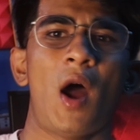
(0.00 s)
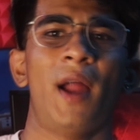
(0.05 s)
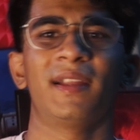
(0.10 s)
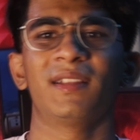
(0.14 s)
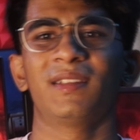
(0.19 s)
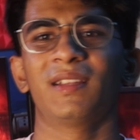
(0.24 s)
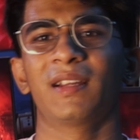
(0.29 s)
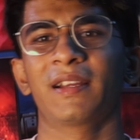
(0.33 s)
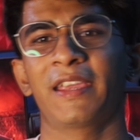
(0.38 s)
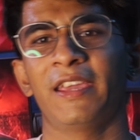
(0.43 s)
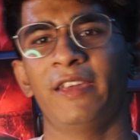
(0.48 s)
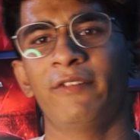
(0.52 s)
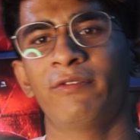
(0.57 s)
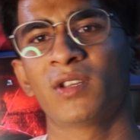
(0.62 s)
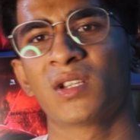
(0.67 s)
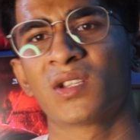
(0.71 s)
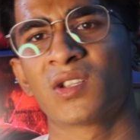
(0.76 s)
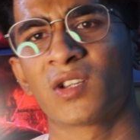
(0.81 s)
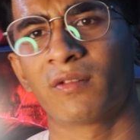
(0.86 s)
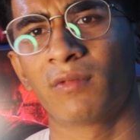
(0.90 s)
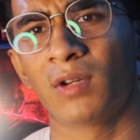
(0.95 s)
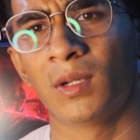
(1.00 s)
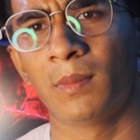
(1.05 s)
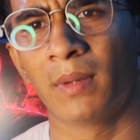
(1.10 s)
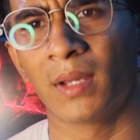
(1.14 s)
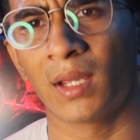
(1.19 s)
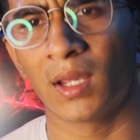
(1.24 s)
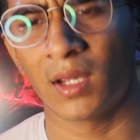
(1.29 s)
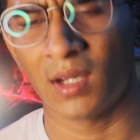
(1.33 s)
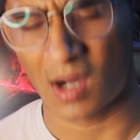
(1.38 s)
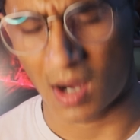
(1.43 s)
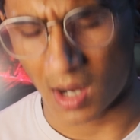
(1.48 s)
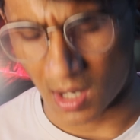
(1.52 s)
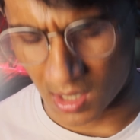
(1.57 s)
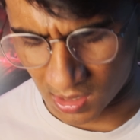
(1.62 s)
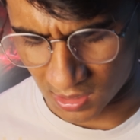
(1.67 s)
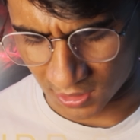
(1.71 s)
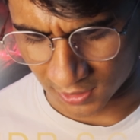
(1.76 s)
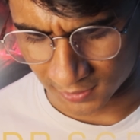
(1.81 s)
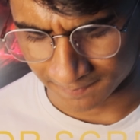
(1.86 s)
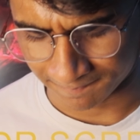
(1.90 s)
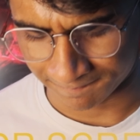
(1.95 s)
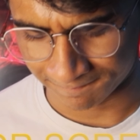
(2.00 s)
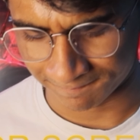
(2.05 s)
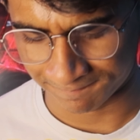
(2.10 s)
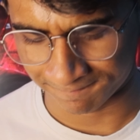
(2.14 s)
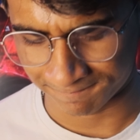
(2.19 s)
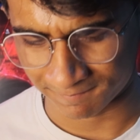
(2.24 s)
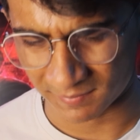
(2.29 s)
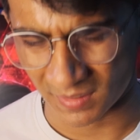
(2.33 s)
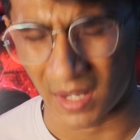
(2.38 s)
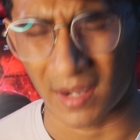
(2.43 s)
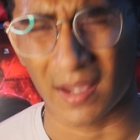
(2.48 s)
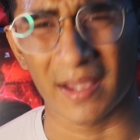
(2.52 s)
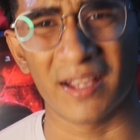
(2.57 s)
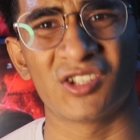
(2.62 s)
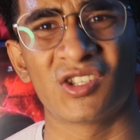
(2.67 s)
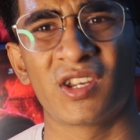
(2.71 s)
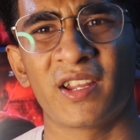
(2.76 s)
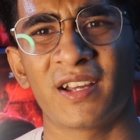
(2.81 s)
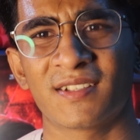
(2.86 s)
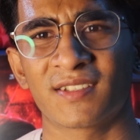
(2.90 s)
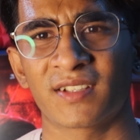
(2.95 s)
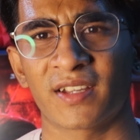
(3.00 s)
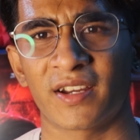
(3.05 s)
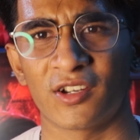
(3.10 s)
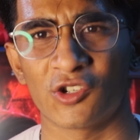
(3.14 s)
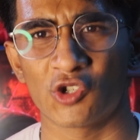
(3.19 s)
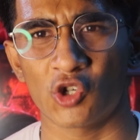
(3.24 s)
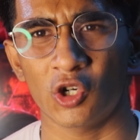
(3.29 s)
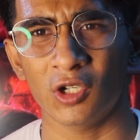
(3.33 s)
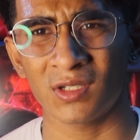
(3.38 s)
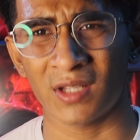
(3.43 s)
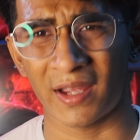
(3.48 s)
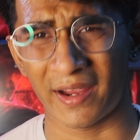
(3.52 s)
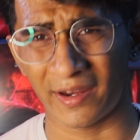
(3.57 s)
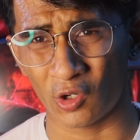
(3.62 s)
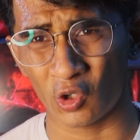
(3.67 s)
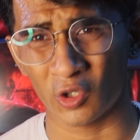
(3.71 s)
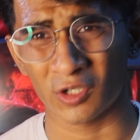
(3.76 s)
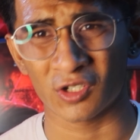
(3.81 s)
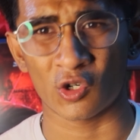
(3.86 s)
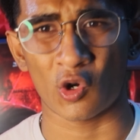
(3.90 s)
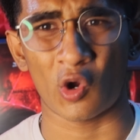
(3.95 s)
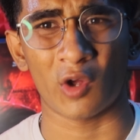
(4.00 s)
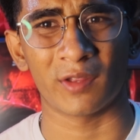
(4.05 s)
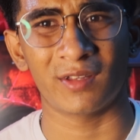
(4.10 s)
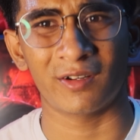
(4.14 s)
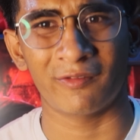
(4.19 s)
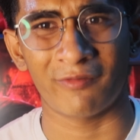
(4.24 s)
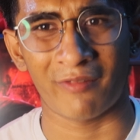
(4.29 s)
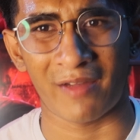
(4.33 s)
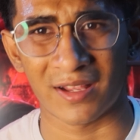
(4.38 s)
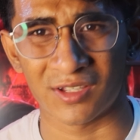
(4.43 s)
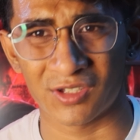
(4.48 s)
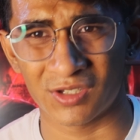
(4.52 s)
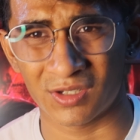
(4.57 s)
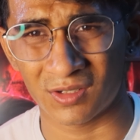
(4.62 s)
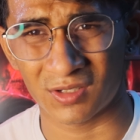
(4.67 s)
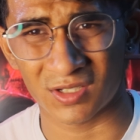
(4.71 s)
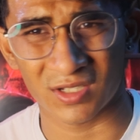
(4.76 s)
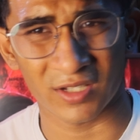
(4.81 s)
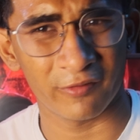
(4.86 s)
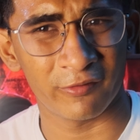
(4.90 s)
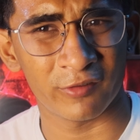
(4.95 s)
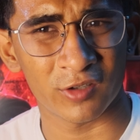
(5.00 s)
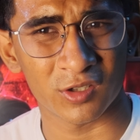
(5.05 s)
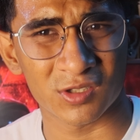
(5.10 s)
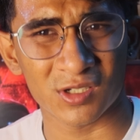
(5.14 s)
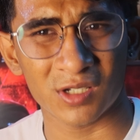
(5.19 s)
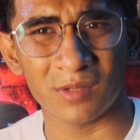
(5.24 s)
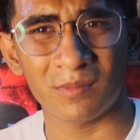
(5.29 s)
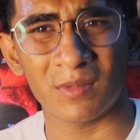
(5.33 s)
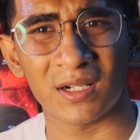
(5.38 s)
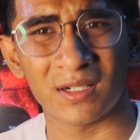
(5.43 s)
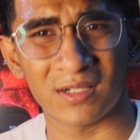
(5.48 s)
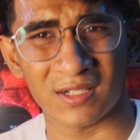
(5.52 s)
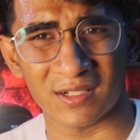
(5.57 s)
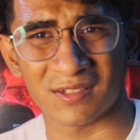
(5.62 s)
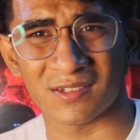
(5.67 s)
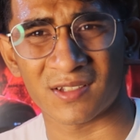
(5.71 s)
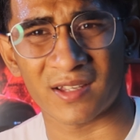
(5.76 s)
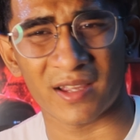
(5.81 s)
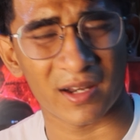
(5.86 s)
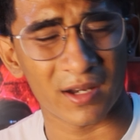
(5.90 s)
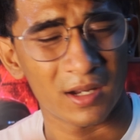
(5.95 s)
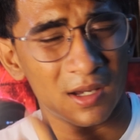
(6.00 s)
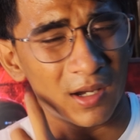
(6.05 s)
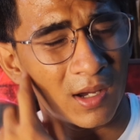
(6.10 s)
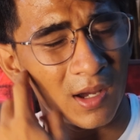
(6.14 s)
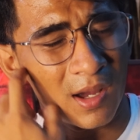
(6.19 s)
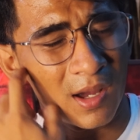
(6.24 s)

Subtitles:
another key feature will be HDR screenshots. I know it's not that fancy feature, but it's an